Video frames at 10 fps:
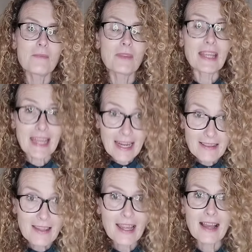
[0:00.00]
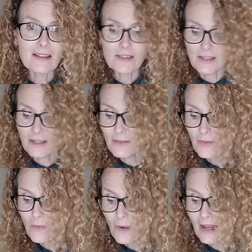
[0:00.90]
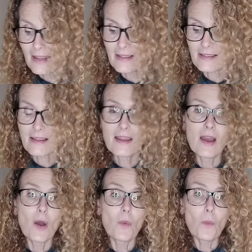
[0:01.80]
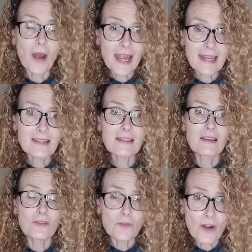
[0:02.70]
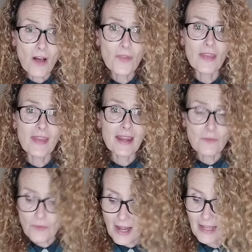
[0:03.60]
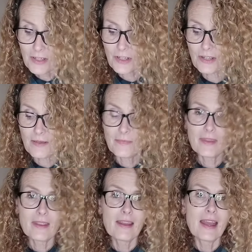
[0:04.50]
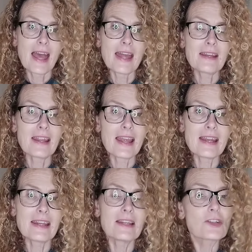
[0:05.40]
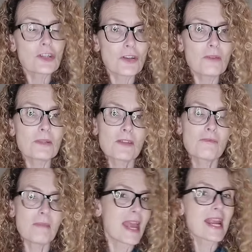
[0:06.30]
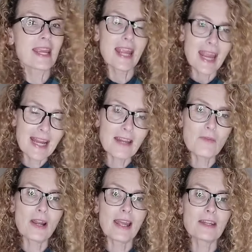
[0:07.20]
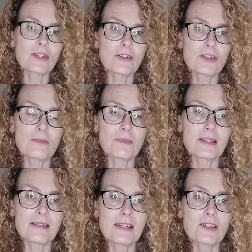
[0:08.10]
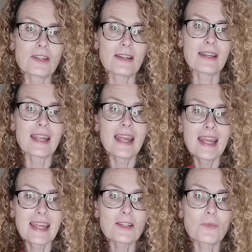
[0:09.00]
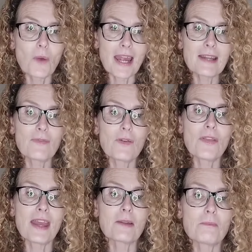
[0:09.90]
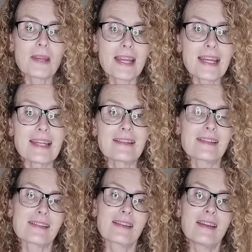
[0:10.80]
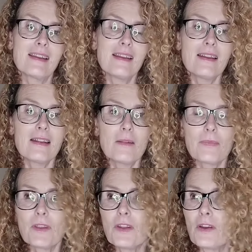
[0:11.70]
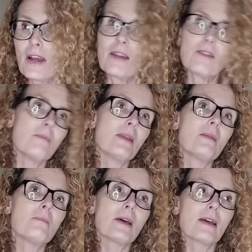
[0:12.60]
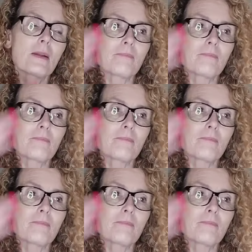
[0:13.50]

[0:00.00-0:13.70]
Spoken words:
Get the counsel of the wise. Wait rather than rush. And in terms of making any relationship decision, it's wait for that peace. You know, I remember